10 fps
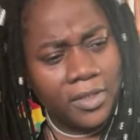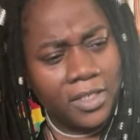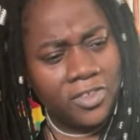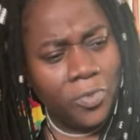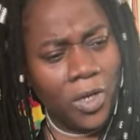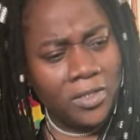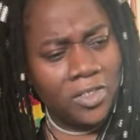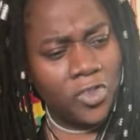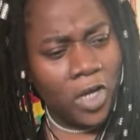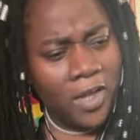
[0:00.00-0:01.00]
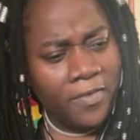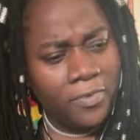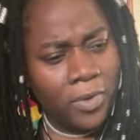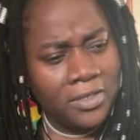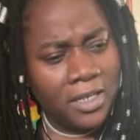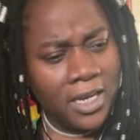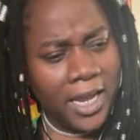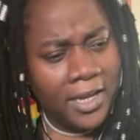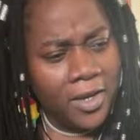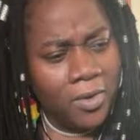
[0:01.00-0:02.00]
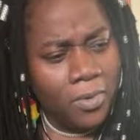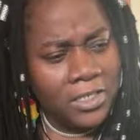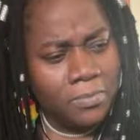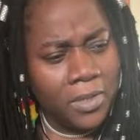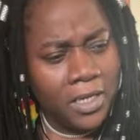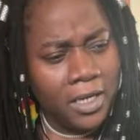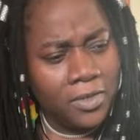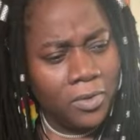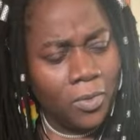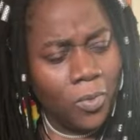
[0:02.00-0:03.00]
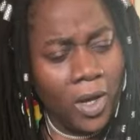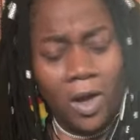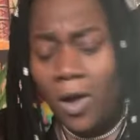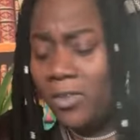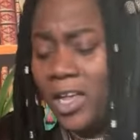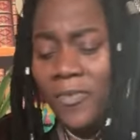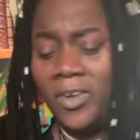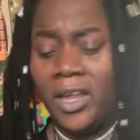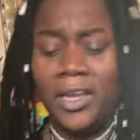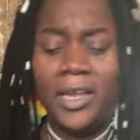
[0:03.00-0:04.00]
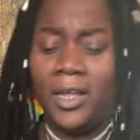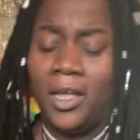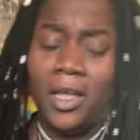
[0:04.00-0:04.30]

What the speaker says: You wasn't sure if it was the lady you were speaking to. Well, oh, definitely.